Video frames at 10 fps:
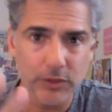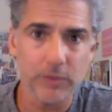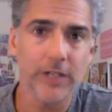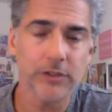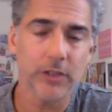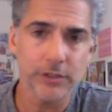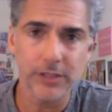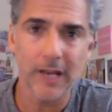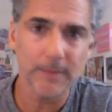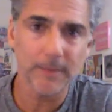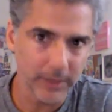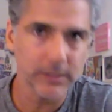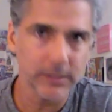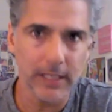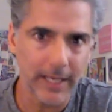we raise our stops, we get
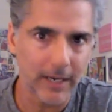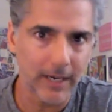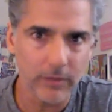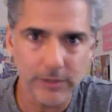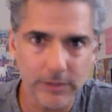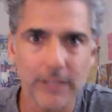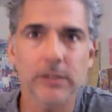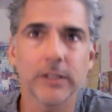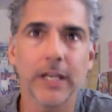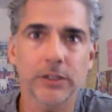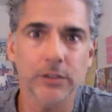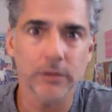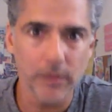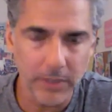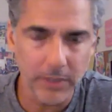taken out because that's the nature
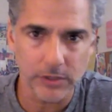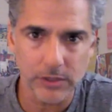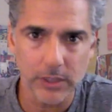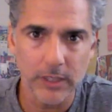of the beast.